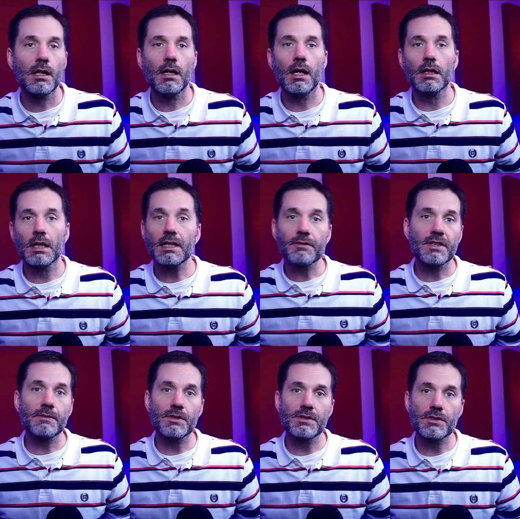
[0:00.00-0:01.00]
A lot of
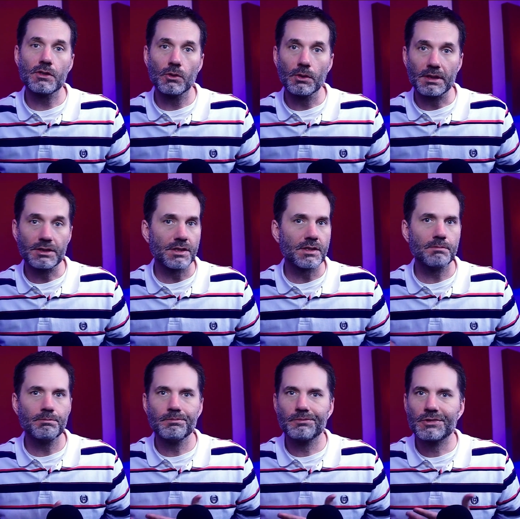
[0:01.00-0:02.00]
differences are going to just
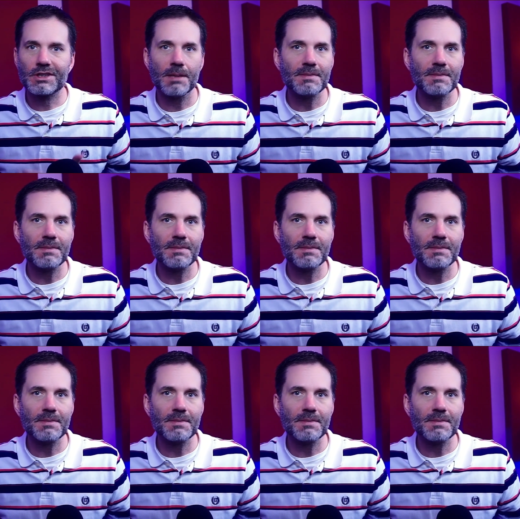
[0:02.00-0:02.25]
come